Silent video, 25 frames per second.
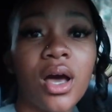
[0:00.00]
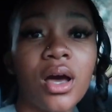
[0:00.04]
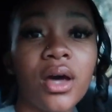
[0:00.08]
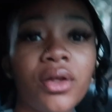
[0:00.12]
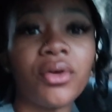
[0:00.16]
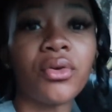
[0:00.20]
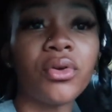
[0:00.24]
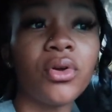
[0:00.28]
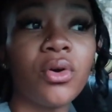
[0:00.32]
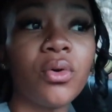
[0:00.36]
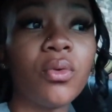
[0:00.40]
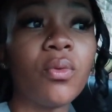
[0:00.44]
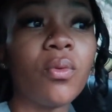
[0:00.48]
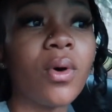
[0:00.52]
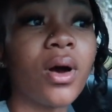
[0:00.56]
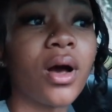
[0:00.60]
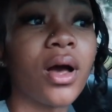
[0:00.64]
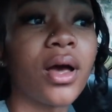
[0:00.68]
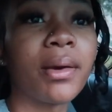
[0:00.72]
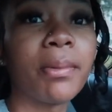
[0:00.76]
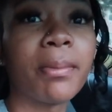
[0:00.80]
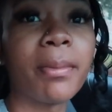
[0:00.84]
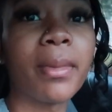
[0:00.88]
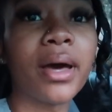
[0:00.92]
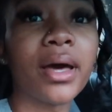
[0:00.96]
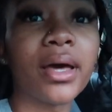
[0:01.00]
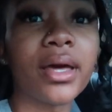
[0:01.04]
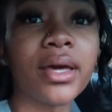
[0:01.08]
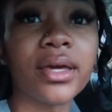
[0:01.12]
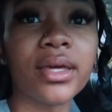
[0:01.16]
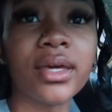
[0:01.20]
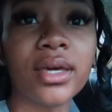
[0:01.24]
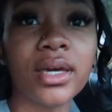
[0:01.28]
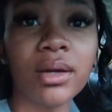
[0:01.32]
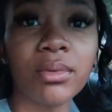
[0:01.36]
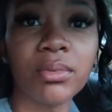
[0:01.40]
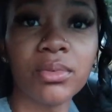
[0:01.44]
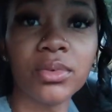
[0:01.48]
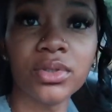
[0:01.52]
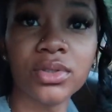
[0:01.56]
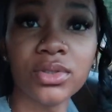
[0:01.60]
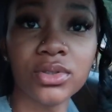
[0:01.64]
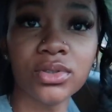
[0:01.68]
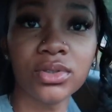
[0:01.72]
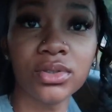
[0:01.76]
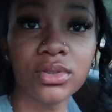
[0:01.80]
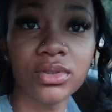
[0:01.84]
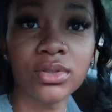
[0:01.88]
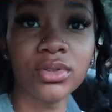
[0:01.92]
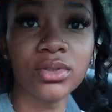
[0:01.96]
i don't know why my
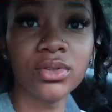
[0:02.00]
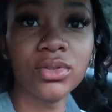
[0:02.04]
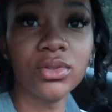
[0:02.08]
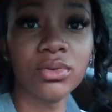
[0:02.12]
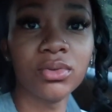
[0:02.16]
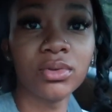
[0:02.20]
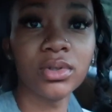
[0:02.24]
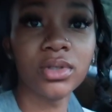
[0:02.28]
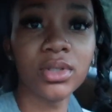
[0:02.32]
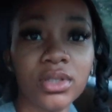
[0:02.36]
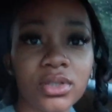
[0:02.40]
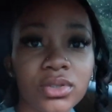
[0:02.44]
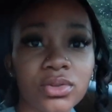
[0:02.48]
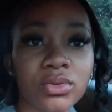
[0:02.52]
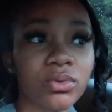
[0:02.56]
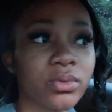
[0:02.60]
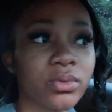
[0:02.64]
camera's doing this